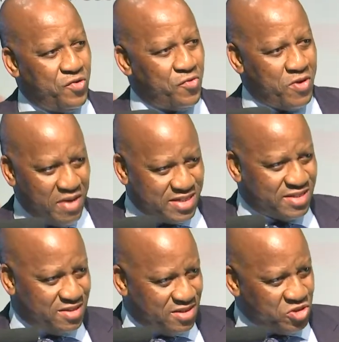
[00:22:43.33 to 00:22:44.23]
we
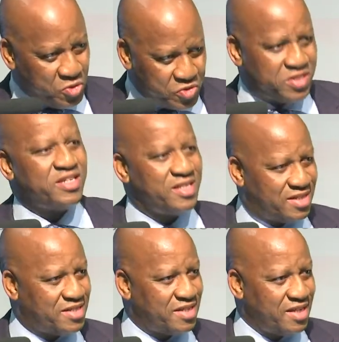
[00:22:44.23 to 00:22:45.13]
must use
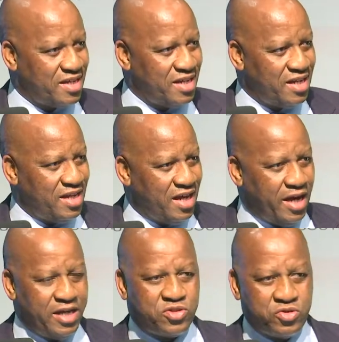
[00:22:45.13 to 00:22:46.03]

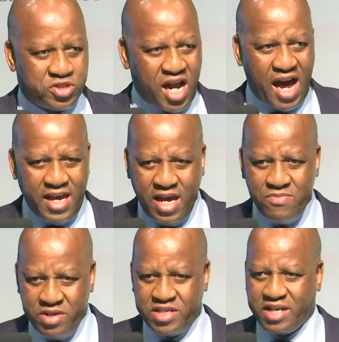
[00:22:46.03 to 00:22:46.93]
it to try
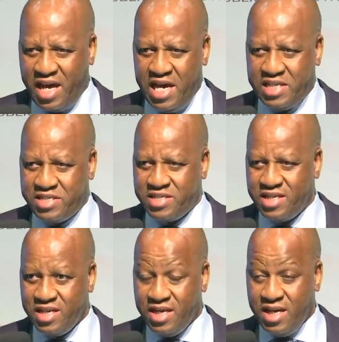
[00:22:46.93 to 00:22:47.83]
and
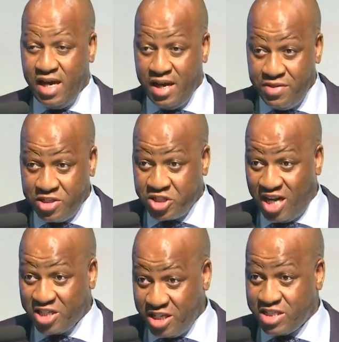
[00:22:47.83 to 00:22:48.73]
mitigate the
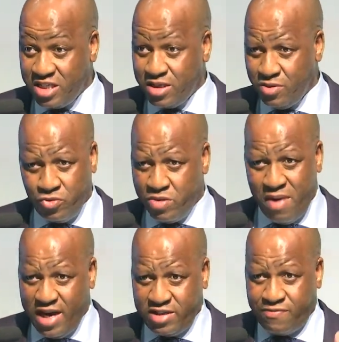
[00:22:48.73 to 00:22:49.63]
tragedy we
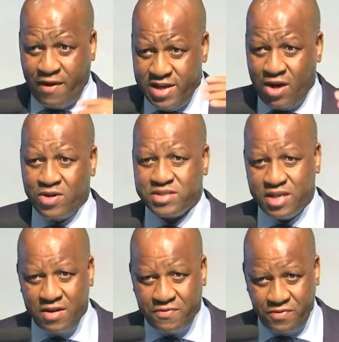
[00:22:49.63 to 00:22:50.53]
might find
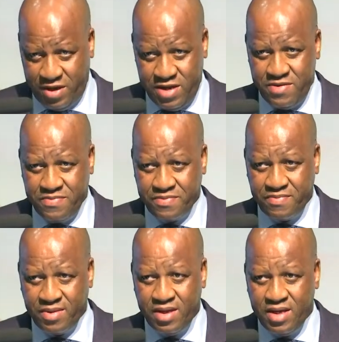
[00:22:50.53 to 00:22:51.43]
ourselves in.
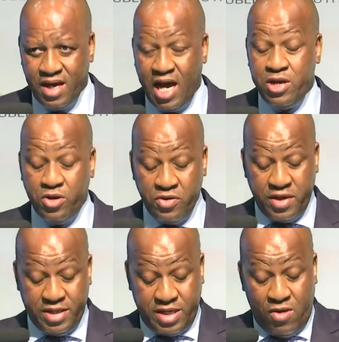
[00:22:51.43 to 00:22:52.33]
I know
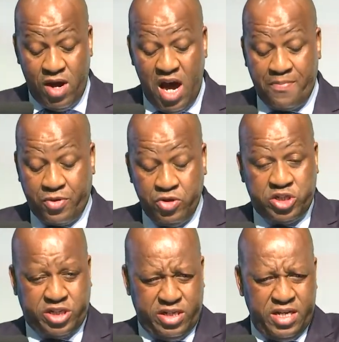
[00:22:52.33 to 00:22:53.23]
that our
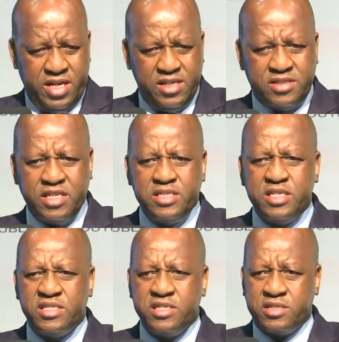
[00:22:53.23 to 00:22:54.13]
approach, since
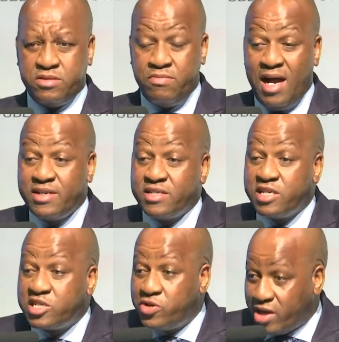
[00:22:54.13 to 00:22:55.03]
this is
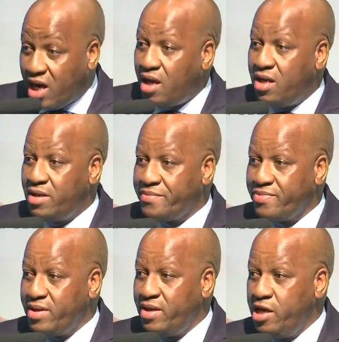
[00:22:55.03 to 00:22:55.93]
multi-sectoral,
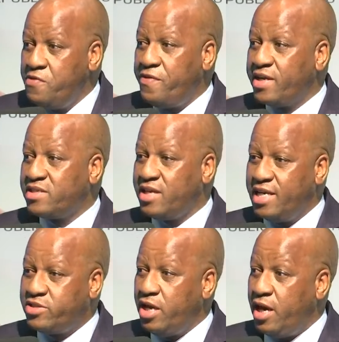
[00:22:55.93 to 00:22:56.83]
in fact,
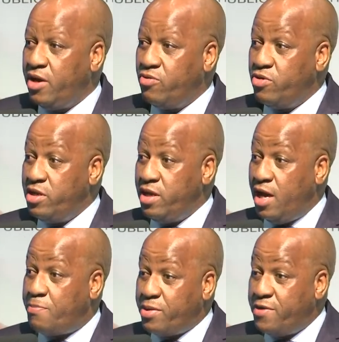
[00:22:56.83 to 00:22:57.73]
that will
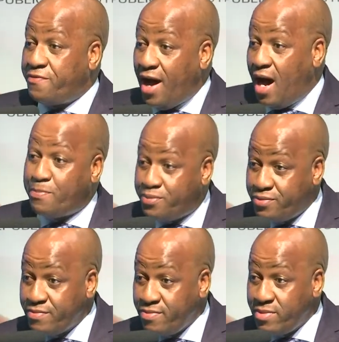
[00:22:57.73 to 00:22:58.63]
beef
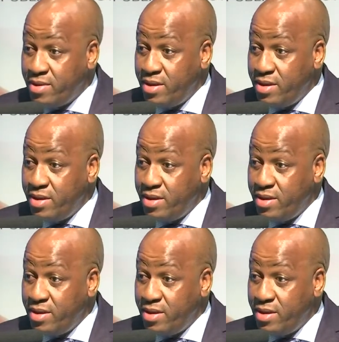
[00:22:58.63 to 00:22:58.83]
up